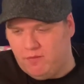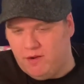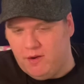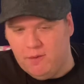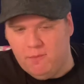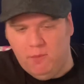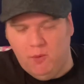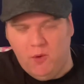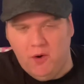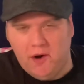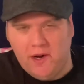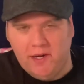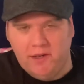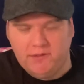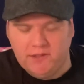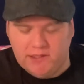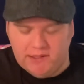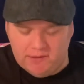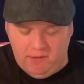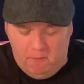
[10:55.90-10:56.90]
more out
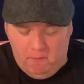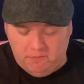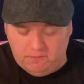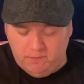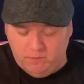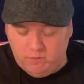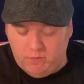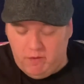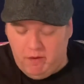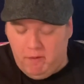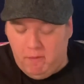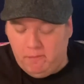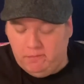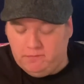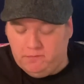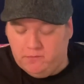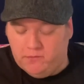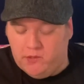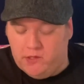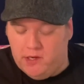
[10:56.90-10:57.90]
in
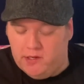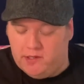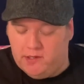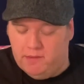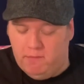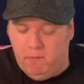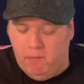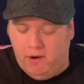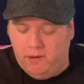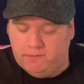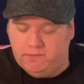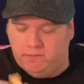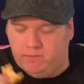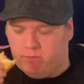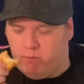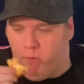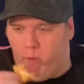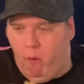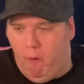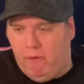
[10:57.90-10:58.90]
the kitchen. But
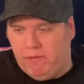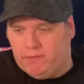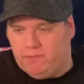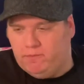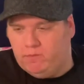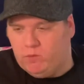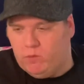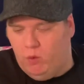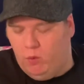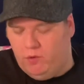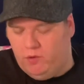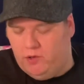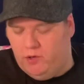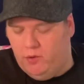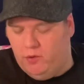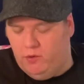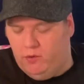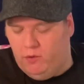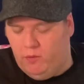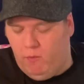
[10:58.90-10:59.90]
I'm going to do a
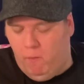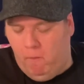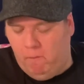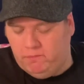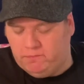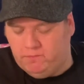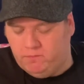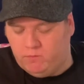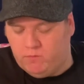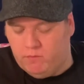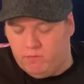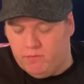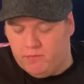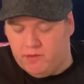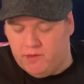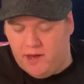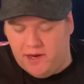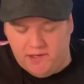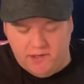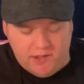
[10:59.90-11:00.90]
little
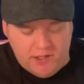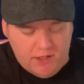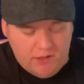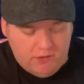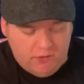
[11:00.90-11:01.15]
taste test